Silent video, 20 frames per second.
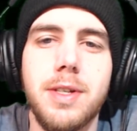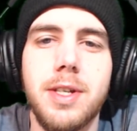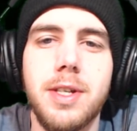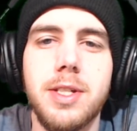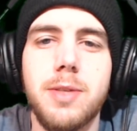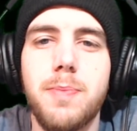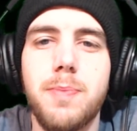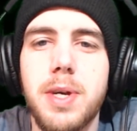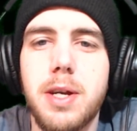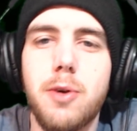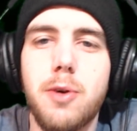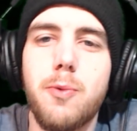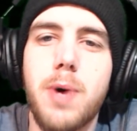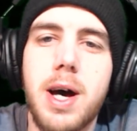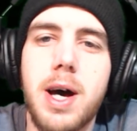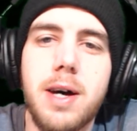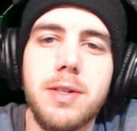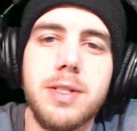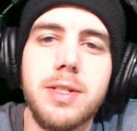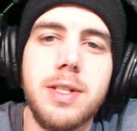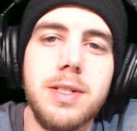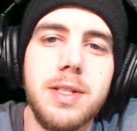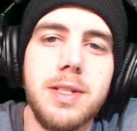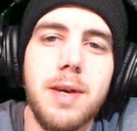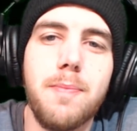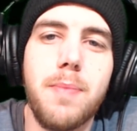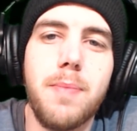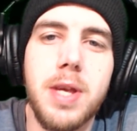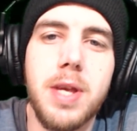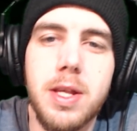It's been a while since
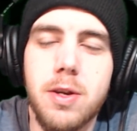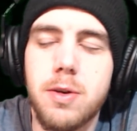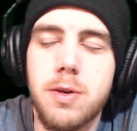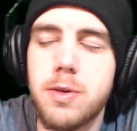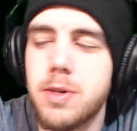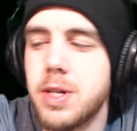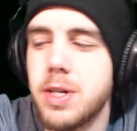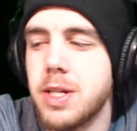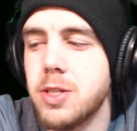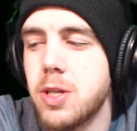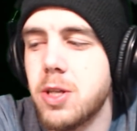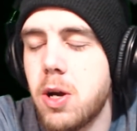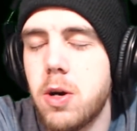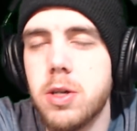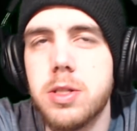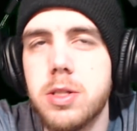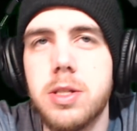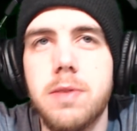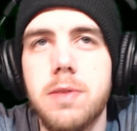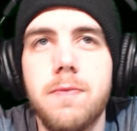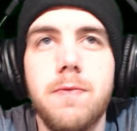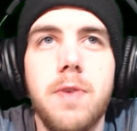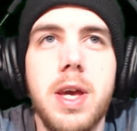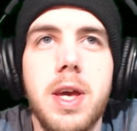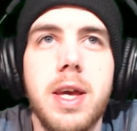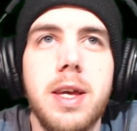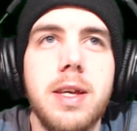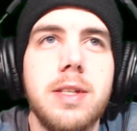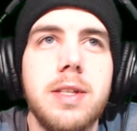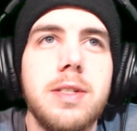I've been on and talked some
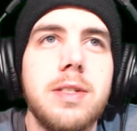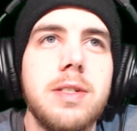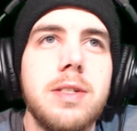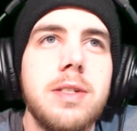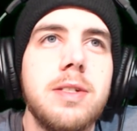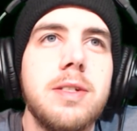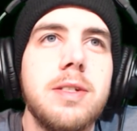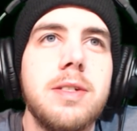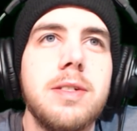Vegas.